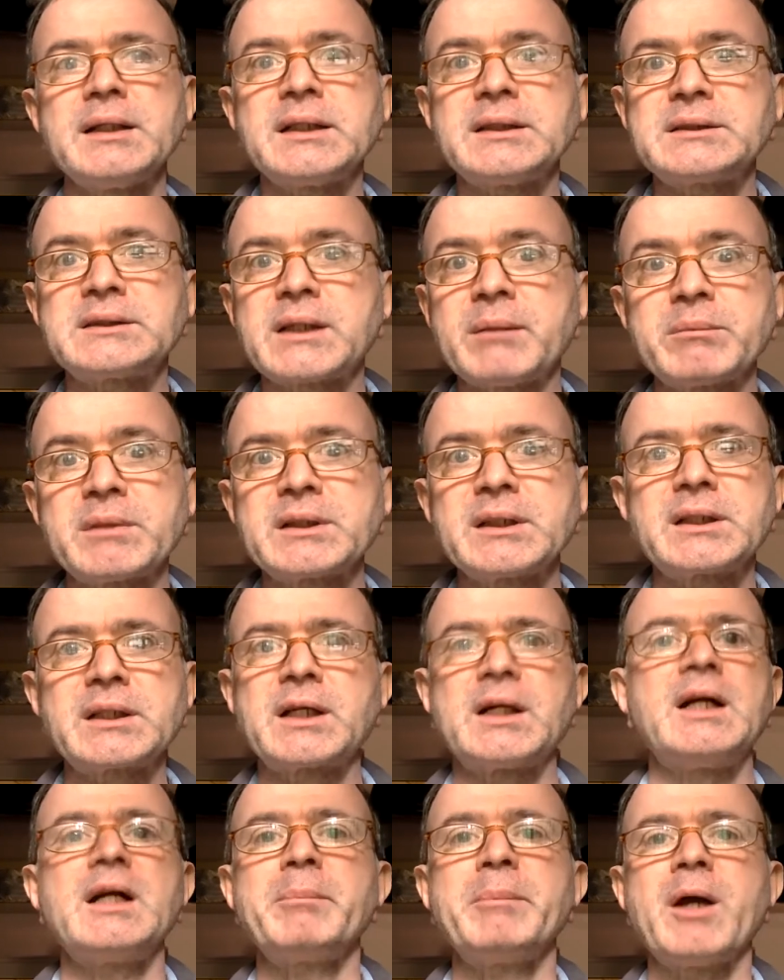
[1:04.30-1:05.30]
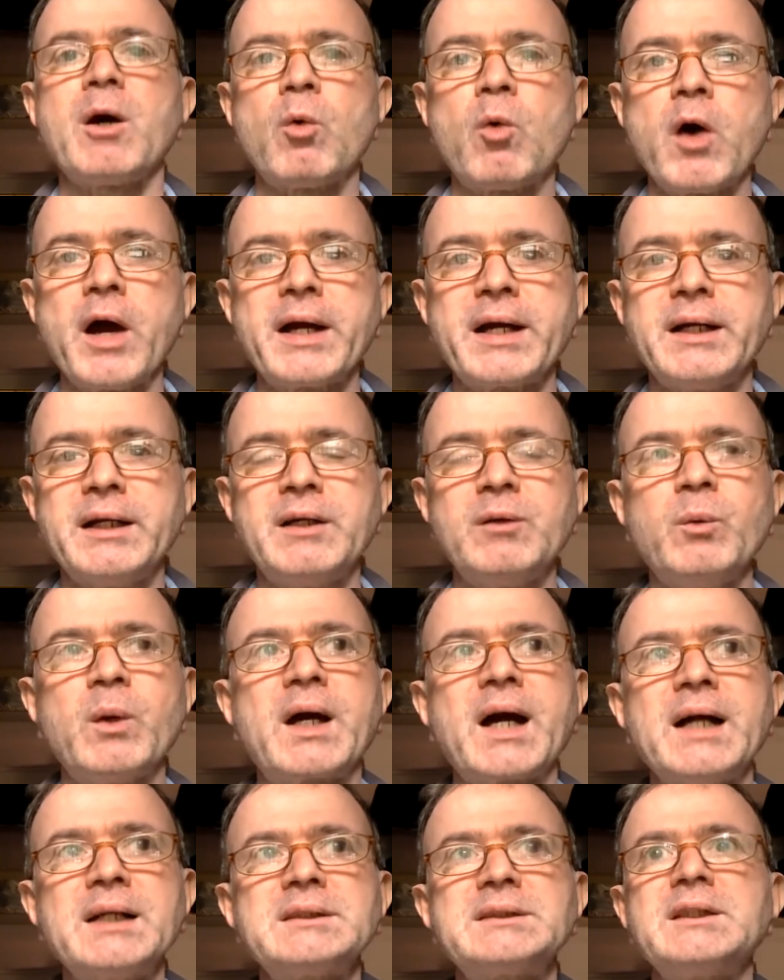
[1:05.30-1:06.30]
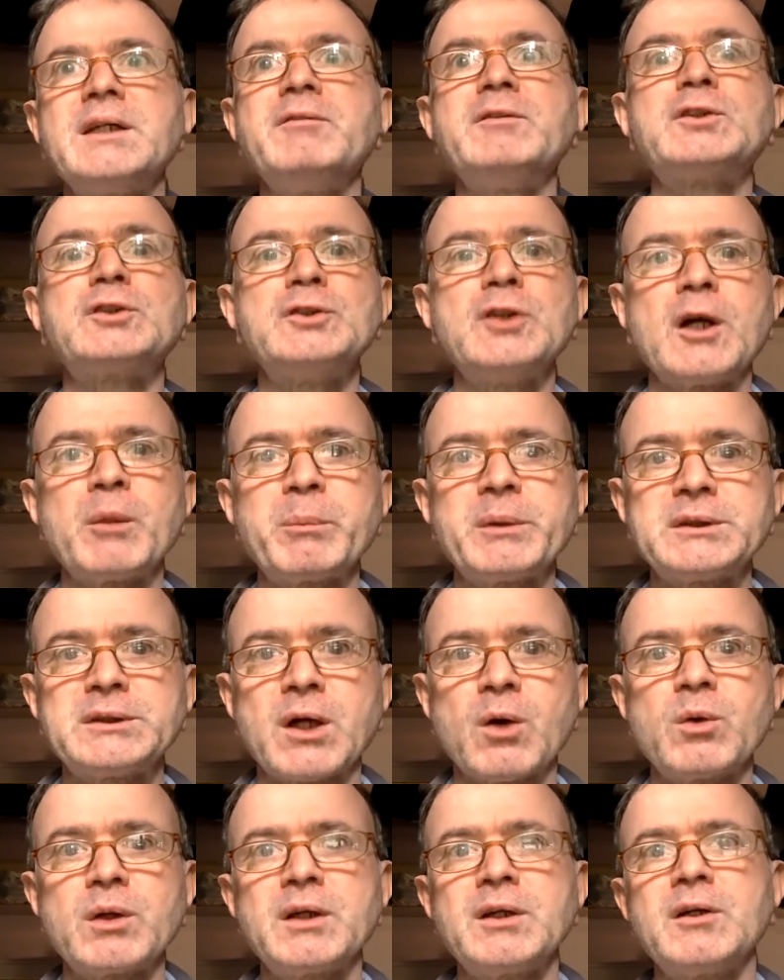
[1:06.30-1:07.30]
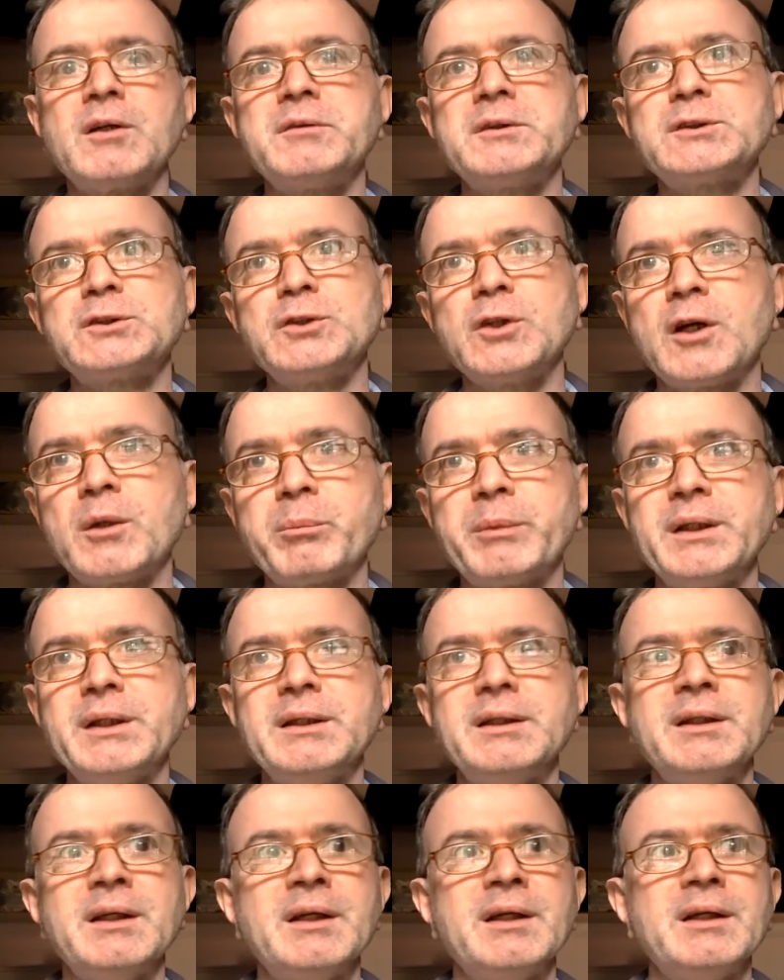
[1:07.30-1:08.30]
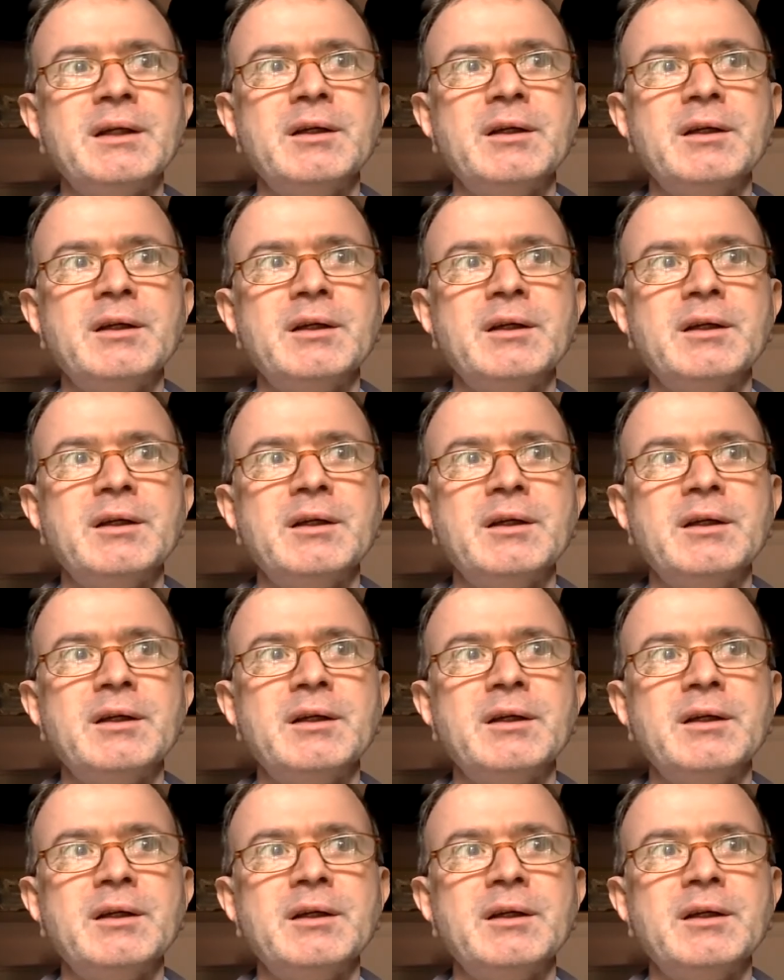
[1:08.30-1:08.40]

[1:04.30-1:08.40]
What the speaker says: that's something that can't be avoided. We can't say we should not be shouting or we should not be,